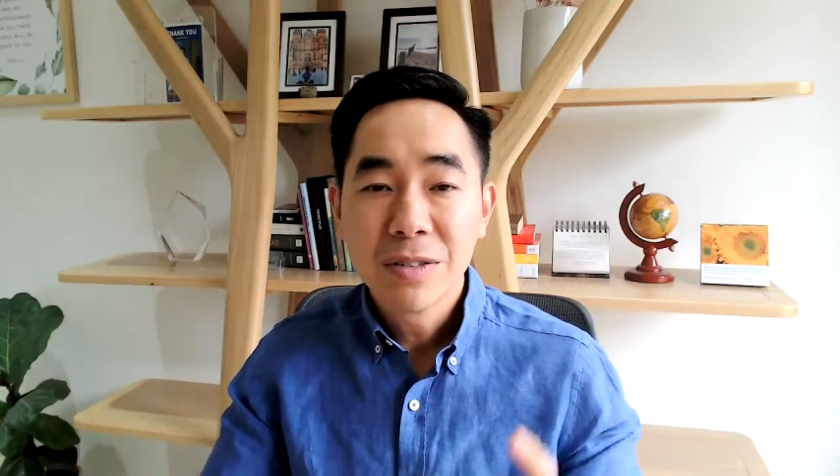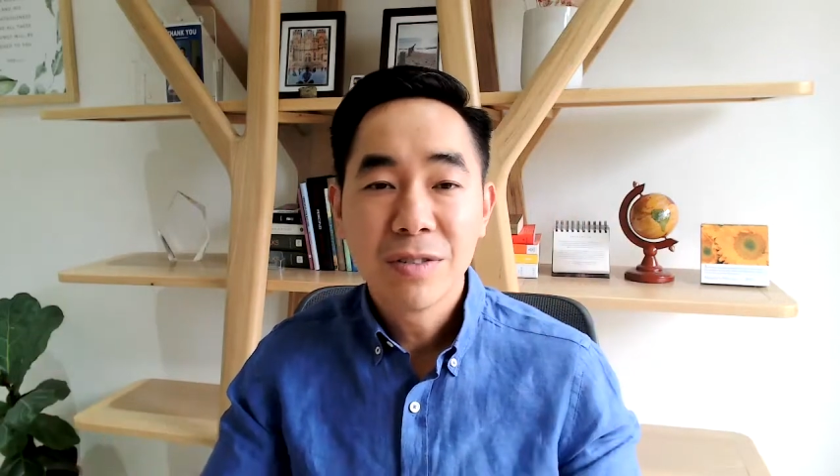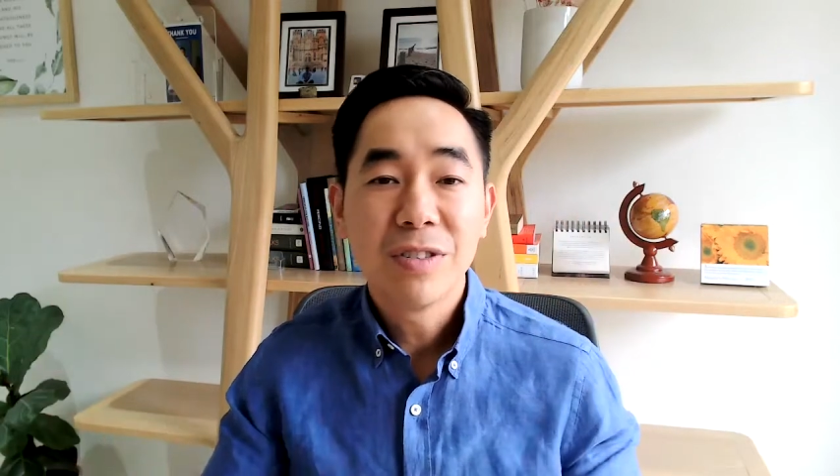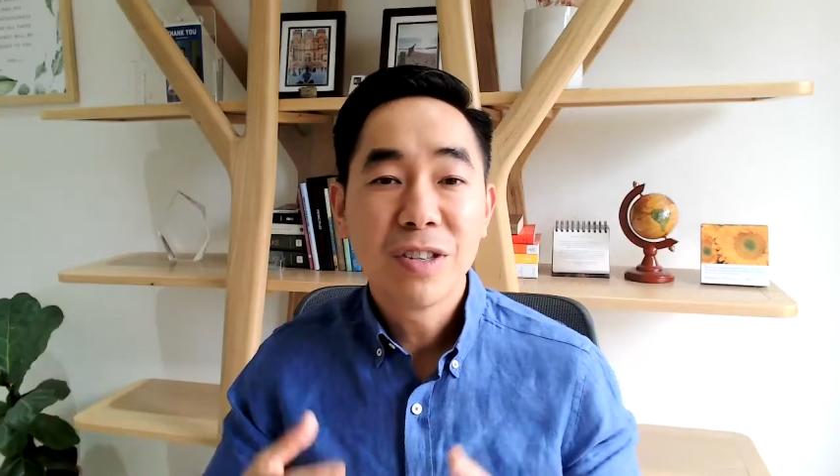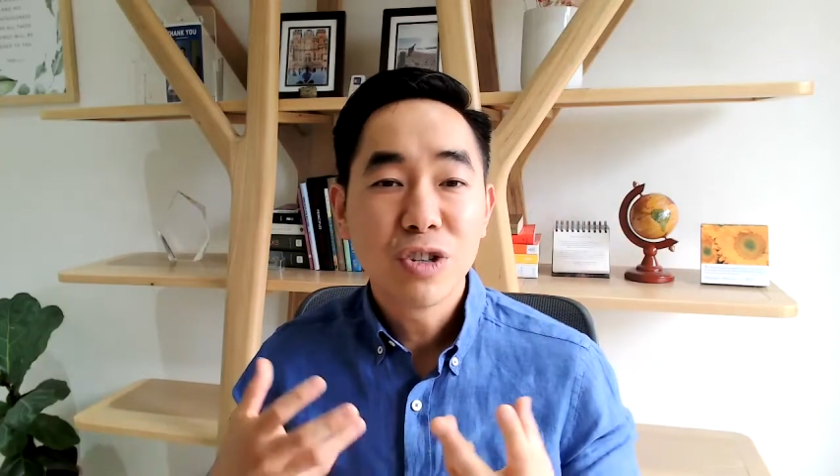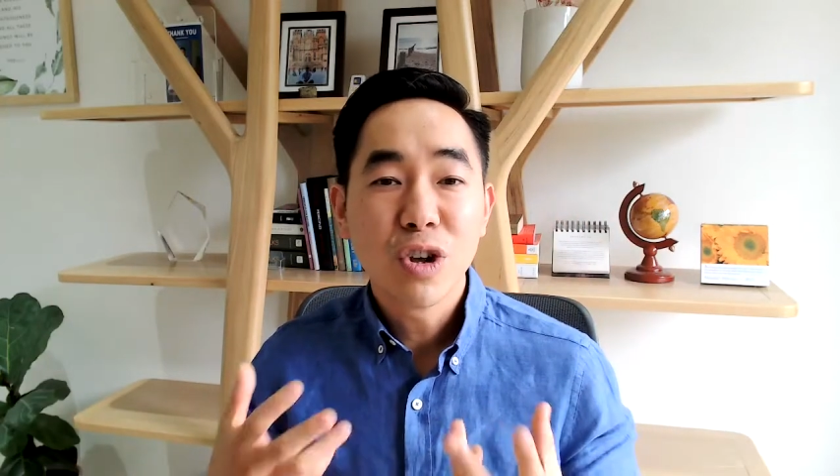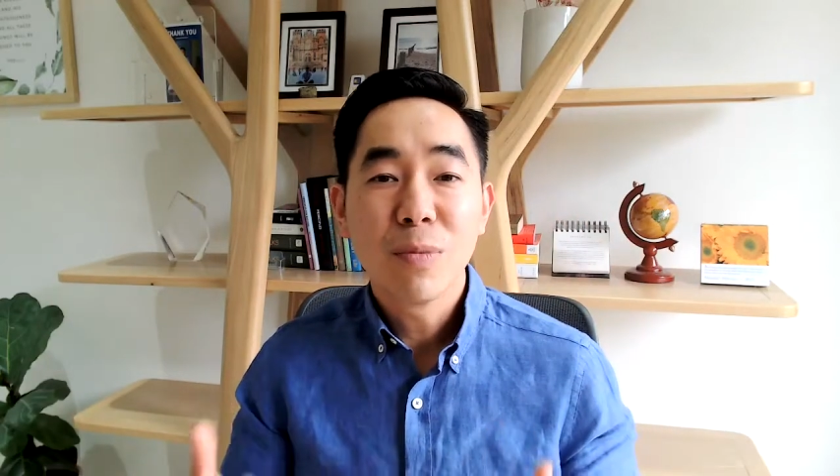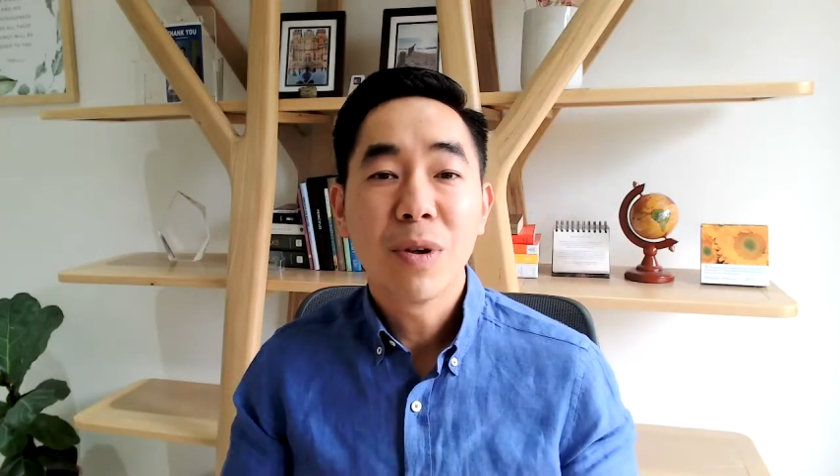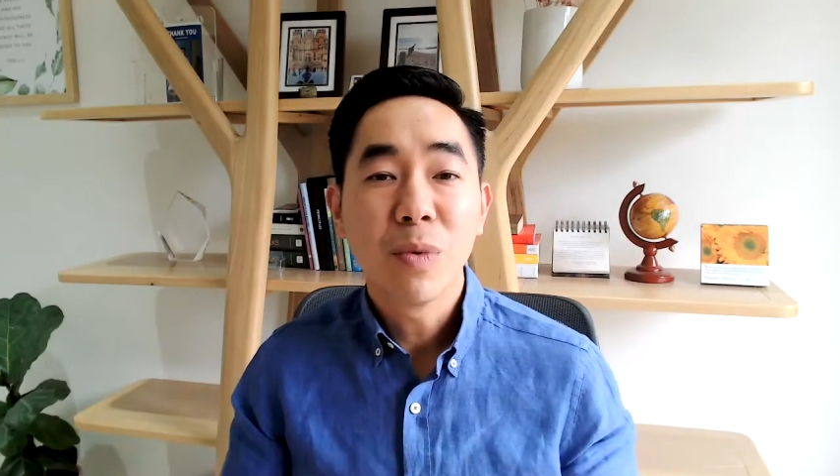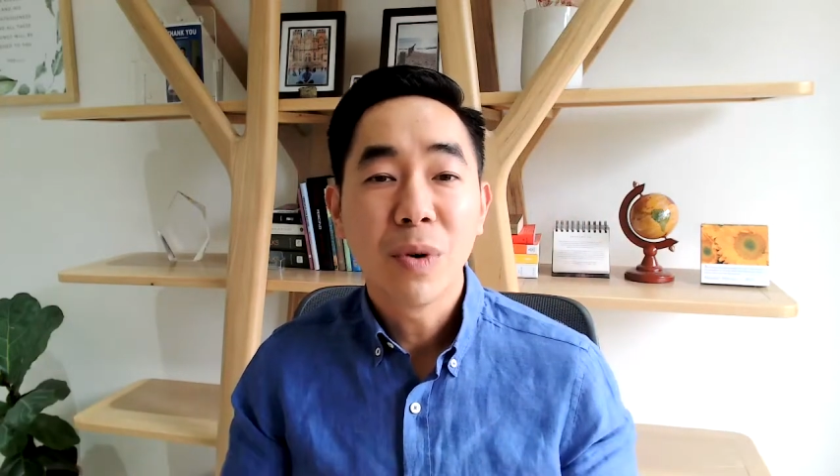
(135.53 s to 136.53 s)
to
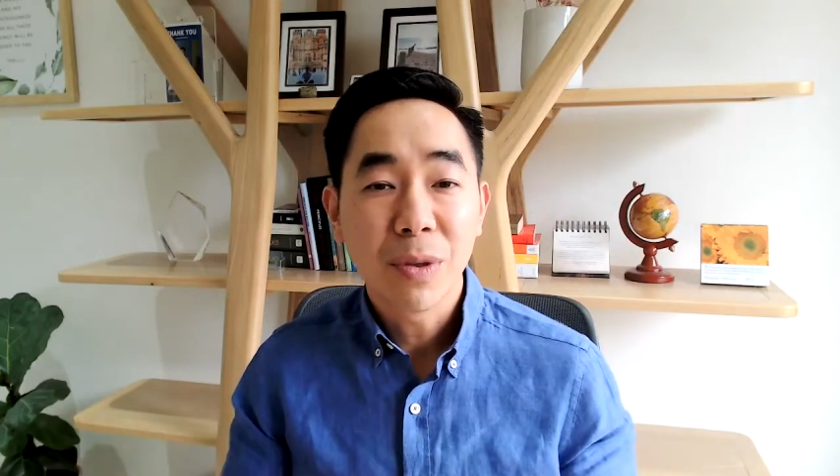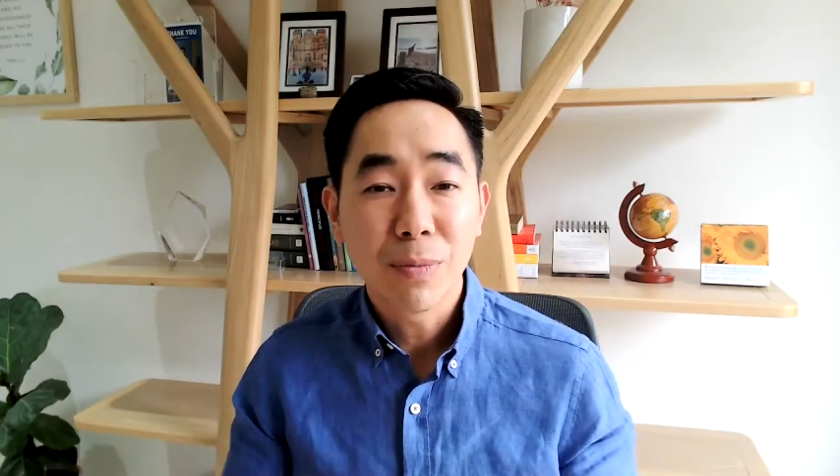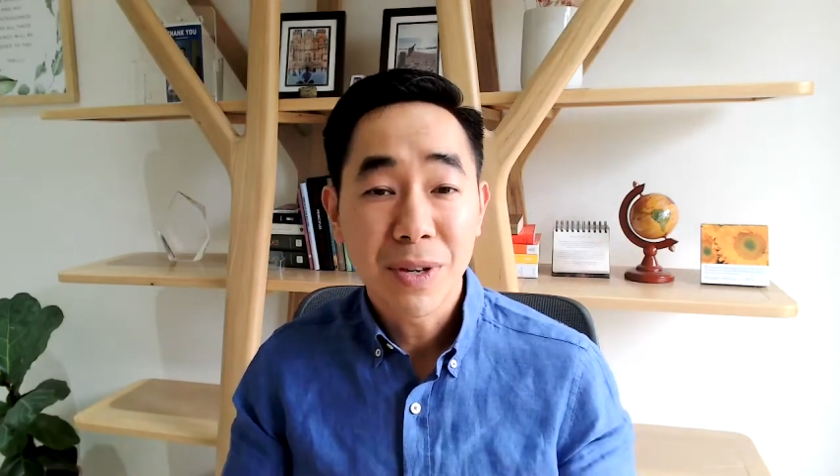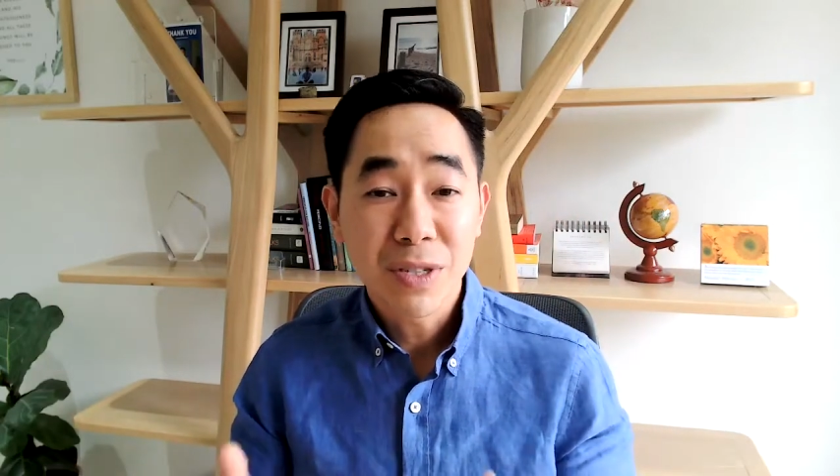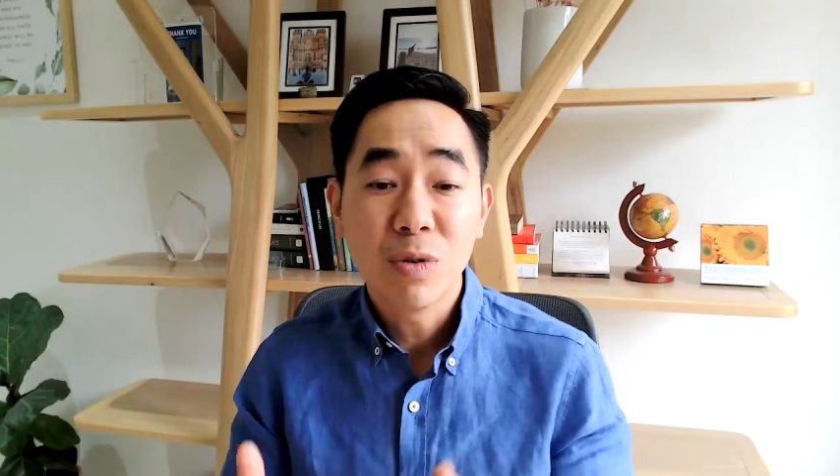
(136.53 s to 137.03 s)
determine what the best